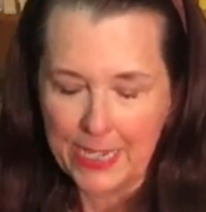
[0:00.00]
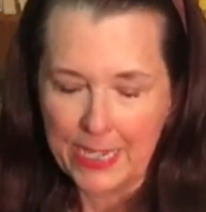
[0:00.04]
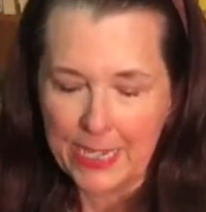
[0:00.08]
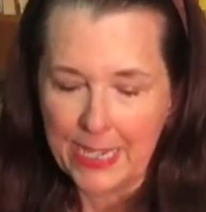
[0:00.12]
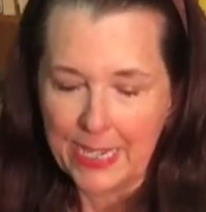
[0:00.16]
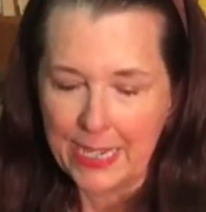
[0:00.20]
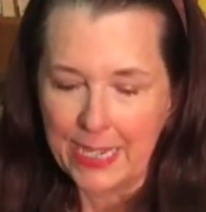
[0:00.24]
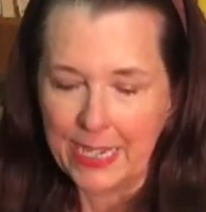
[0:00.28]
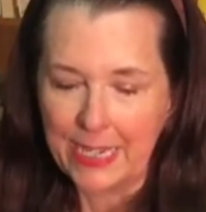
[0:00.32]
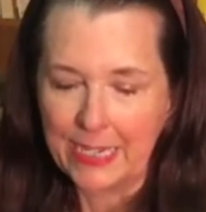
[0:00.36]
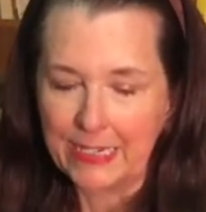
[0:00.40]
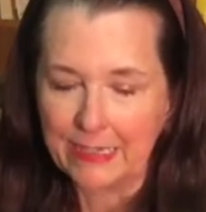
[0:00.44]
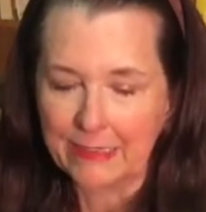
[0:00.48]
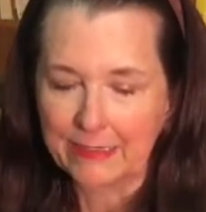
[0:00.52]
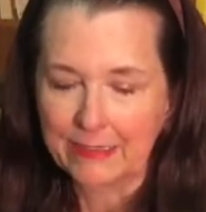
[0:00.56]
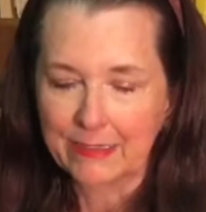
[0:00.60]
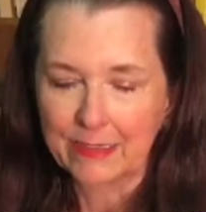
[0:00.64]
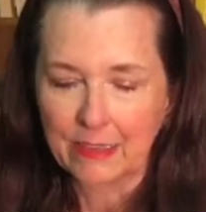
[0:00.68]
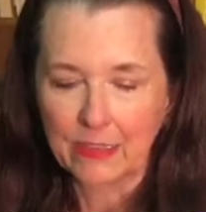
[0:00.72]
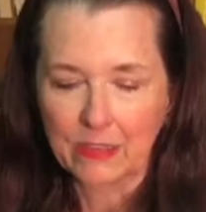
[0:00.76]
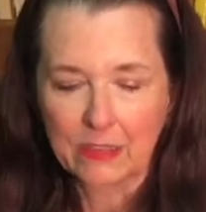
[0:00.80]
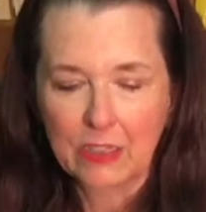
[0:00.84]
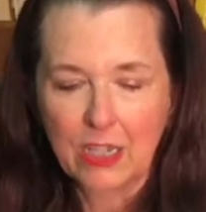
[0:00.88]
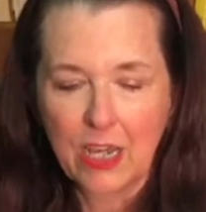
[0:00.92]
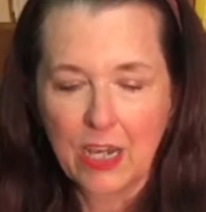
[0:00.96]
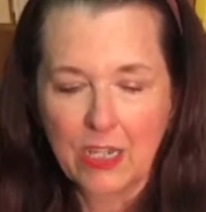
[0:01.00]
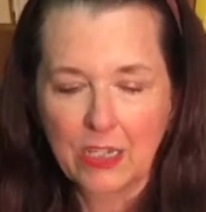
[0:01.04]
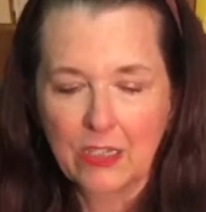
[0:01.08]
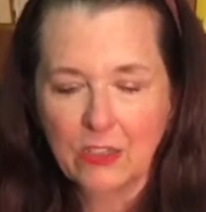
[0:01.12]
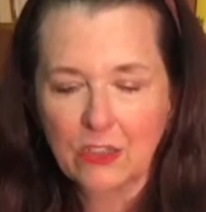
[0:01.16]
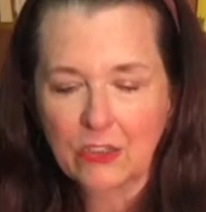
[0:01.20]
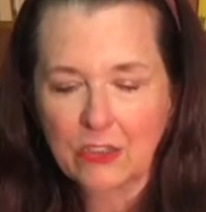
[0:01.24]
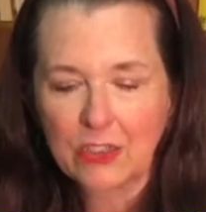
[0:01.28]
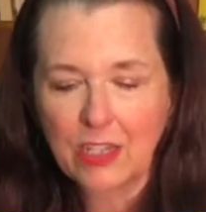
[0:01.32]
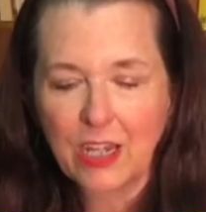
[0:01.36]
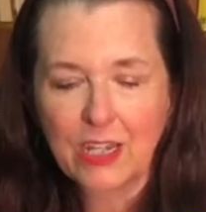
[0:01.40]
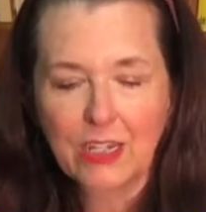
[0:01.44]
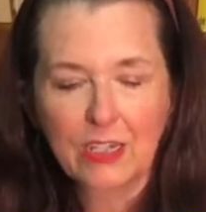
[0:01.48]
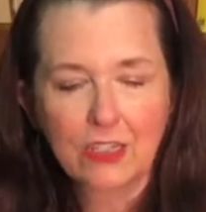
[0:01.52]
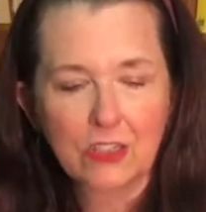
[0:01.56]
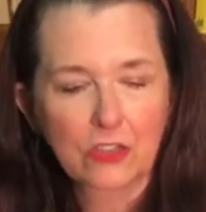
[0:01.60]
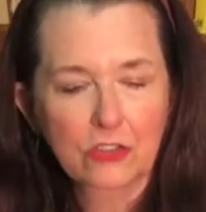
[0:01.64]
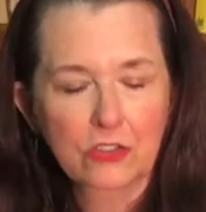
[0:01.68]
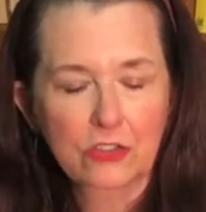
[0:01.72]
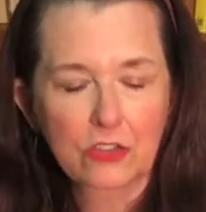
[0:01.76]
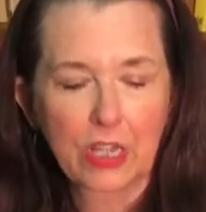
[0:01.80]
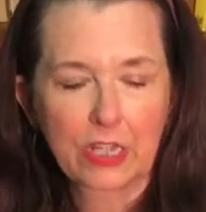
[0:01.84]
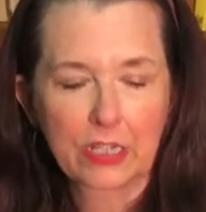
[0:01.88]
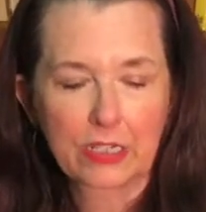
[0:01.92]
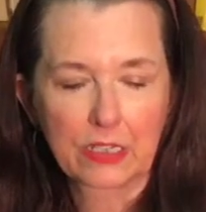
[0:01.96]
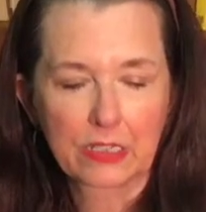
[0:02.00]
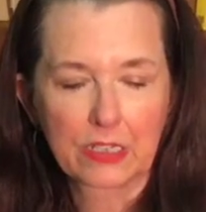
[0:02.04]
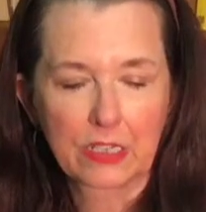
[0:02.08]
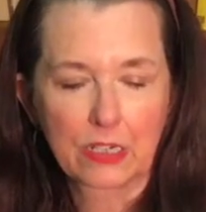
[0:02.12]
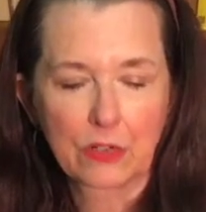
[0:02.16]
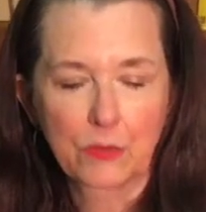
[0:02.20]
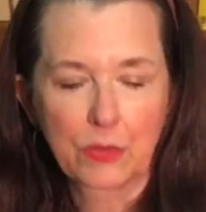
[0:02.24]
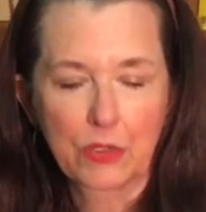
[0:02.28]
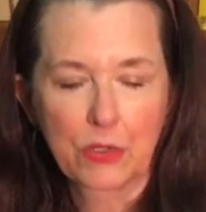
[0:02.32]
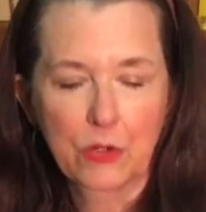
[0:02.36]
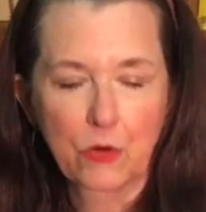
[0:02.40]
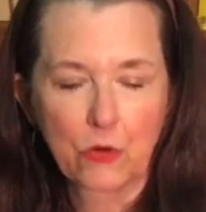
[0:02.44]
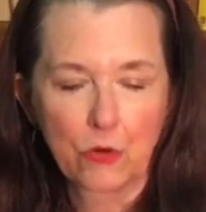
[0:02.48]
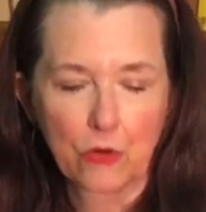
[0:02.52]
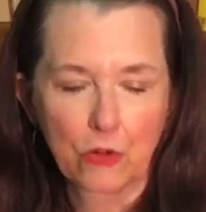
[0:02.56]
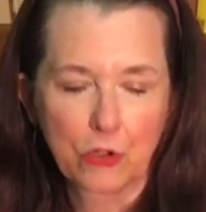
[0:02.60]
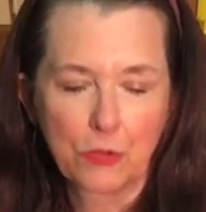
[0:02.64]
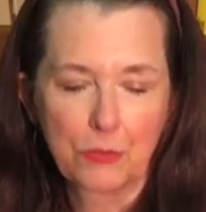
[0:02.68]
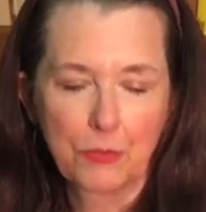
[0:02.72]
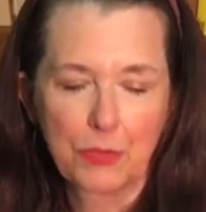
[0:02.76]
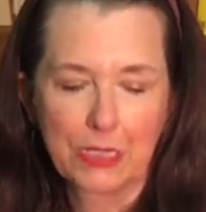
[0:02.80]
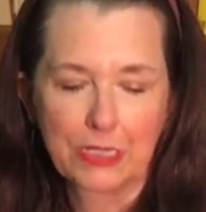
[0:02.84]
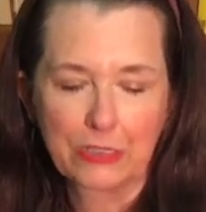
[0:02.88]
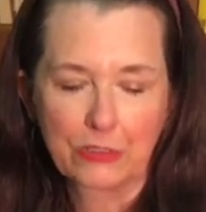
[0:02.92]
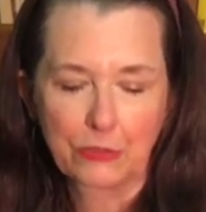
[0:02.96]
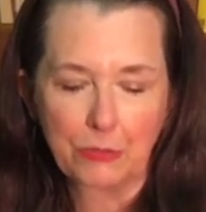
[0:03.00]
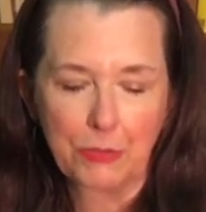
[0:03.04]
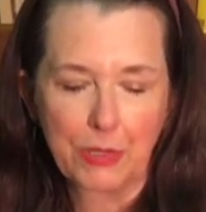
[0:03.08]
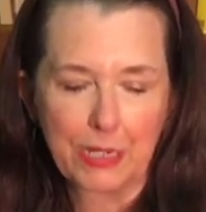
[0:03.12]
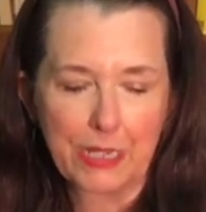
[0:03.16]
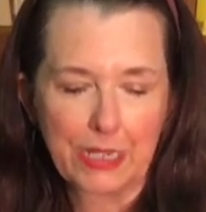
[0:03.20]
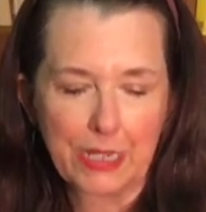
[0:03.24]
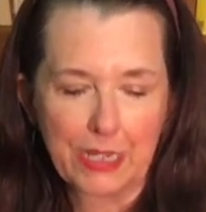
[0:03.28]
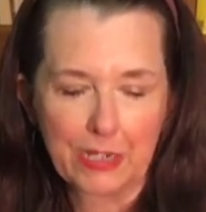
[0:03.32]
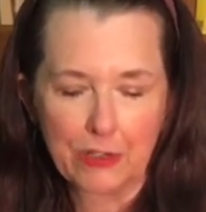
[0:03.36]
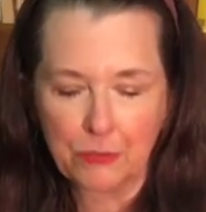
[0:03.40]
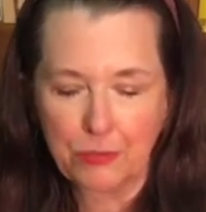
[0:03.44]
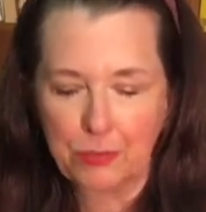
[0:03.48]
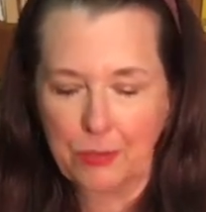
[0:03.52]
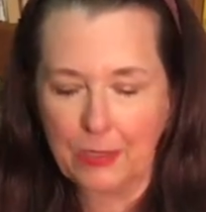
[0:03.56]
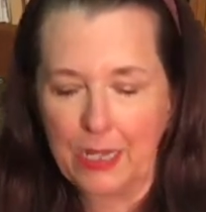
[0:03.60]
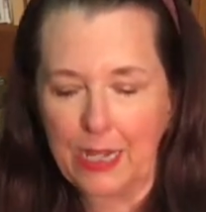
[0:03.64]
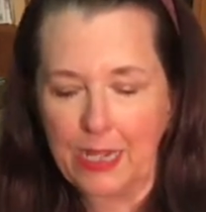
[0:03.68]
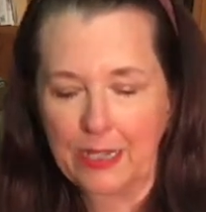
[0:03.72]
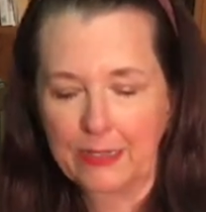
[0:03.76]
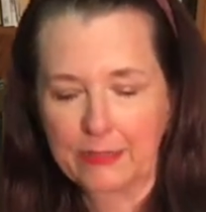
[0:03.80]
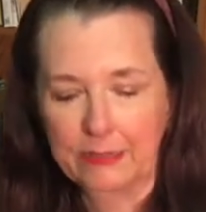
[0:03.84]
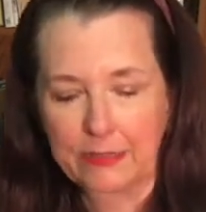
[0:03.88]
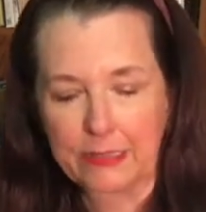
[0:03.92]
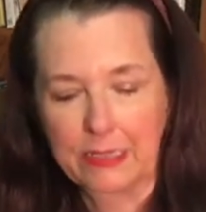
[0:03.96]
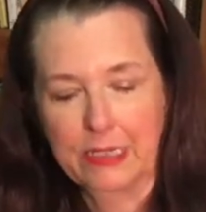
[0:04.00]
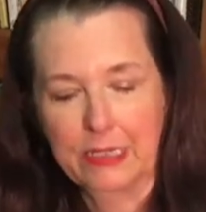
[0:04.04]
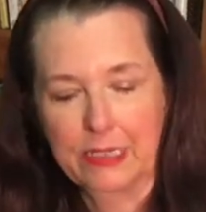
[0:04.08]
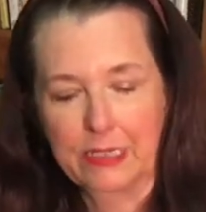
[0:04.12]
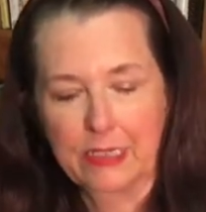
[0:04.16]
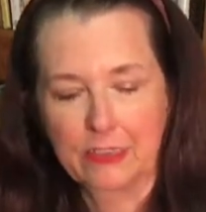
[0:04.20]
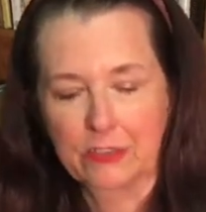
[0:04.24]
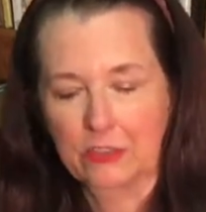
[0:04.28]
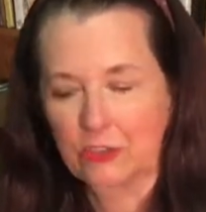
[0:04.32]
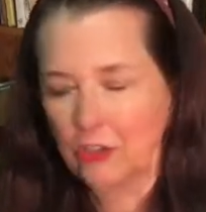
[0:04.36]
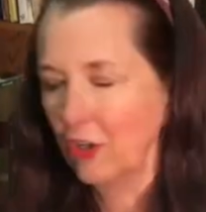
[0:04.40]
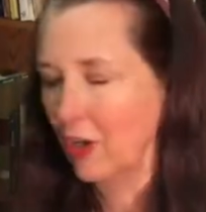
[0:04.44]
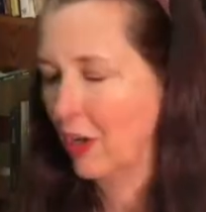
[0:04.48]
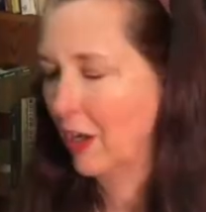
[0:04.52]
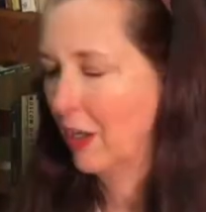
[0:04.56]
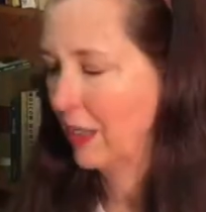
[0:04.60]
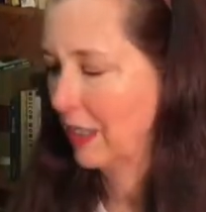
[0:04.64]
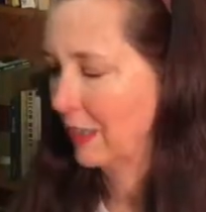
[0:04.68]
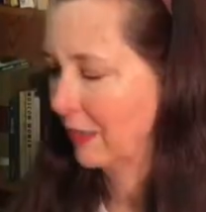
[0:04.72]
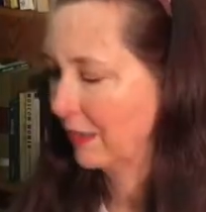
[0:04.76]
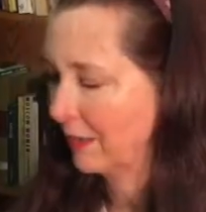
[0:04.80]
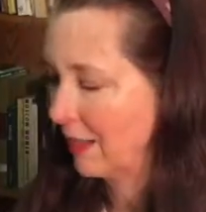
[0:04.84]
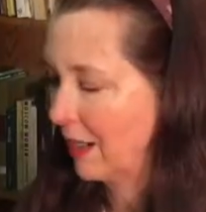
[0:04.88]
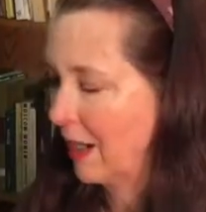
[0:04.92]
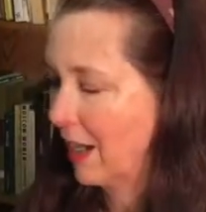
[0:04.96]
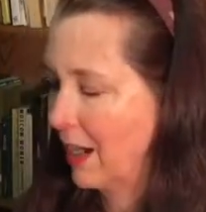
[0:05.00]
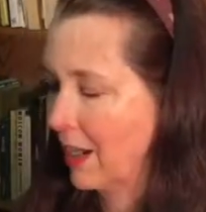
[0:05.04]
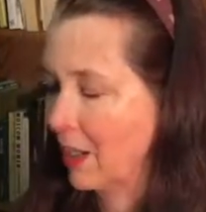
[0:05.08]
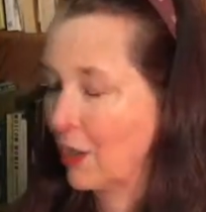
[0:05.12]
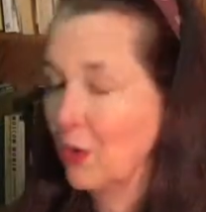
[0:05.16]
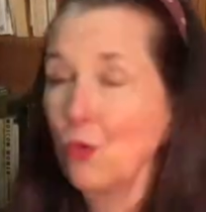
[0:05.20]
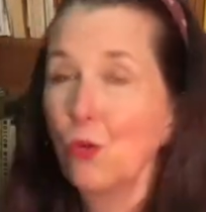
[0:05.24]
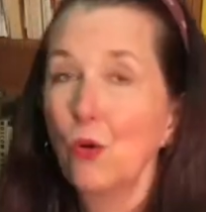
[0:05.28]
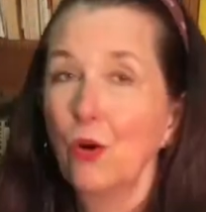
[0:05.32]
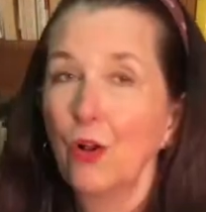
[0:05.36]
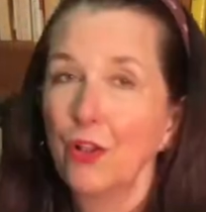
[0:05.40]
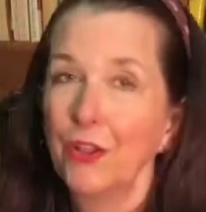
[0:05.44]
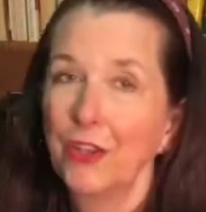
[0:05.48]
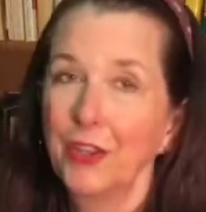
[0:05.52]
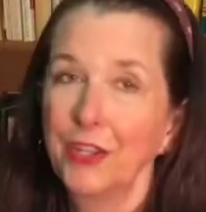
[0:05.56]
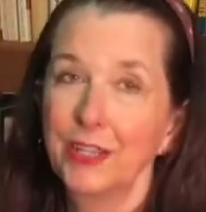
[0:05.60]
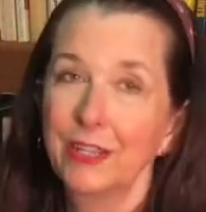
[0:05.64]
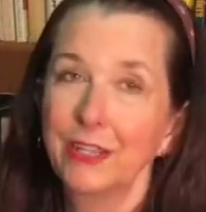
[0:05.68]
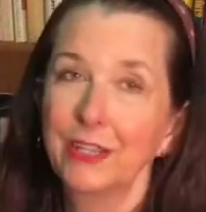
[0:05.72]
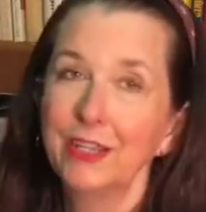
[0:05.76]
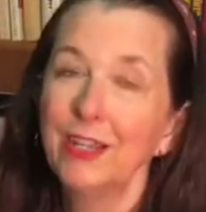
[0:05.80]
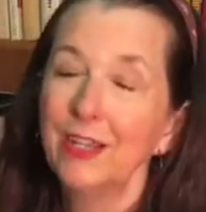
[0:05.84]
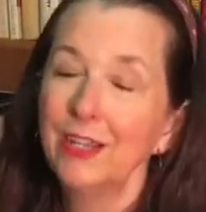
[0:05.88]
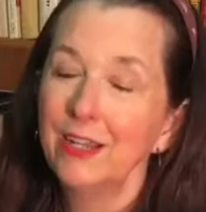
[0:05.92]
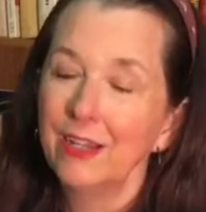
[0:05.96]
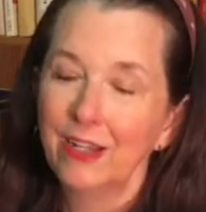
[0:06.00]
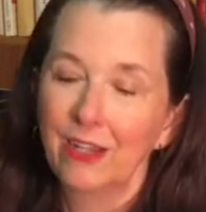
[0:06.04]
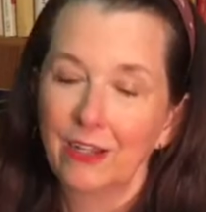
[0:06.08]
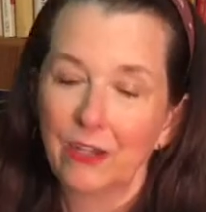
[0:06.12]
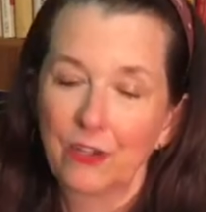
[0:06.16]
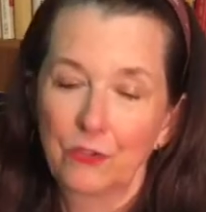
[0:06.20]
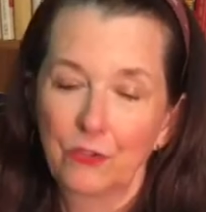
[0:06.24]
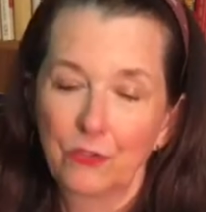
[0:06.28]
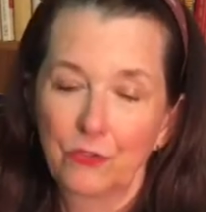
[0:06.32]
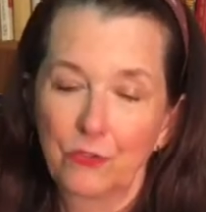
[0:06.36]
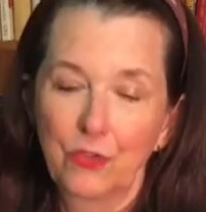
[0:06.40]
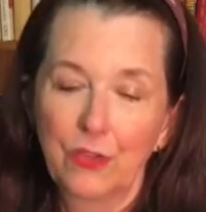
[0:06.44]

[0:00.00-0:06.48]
And it's kind of looks like a little recorder, but it's made out of plastic, and it's not as high quality of